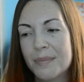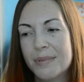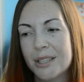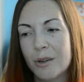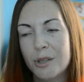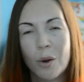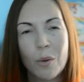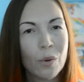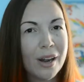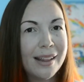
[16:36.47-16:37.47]
so don't
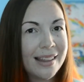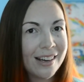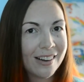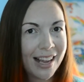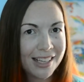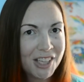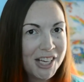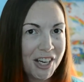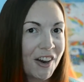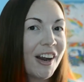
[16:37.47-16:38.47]
worry that they're like
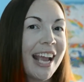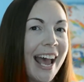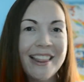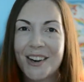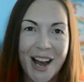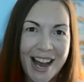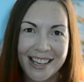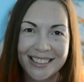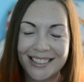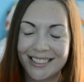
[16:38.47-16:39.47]
changing her again. They're
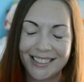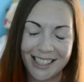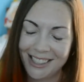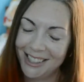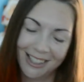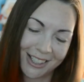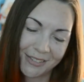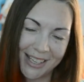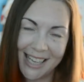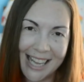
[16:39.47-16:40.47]
not. She looks
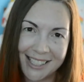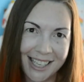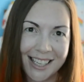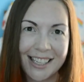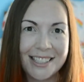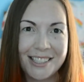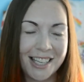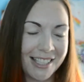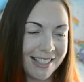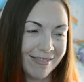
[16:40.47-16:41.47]
fantastic. It's
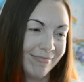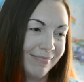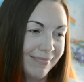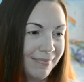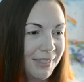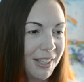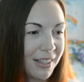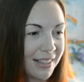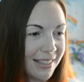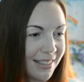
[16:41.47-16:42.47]
just, she
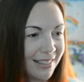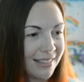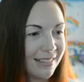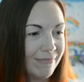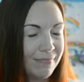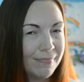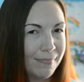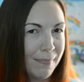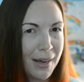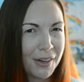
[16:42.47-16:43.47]
looks
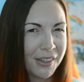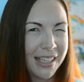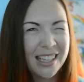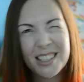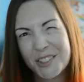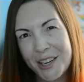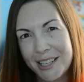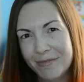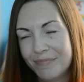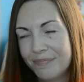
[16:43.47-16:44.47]
modernly illustrated.